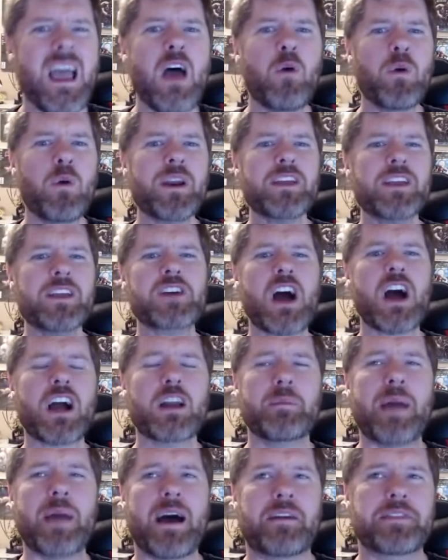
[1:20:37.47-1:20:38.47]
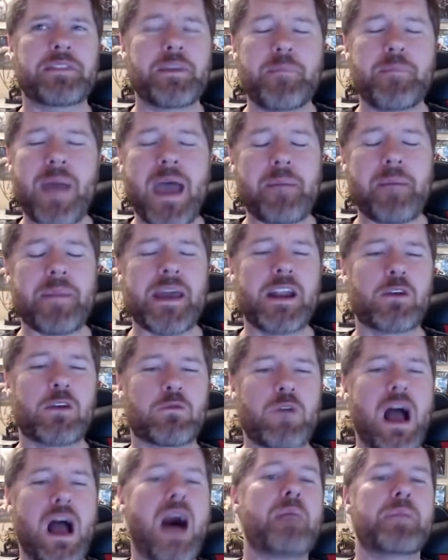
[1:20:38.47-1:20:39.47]
What are you talking about? The Batman and
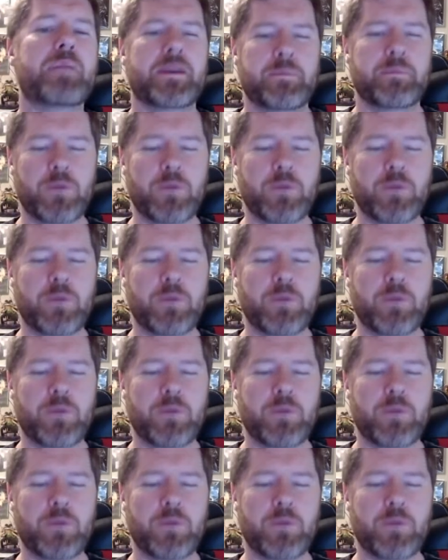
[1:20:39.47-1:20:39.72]
Robin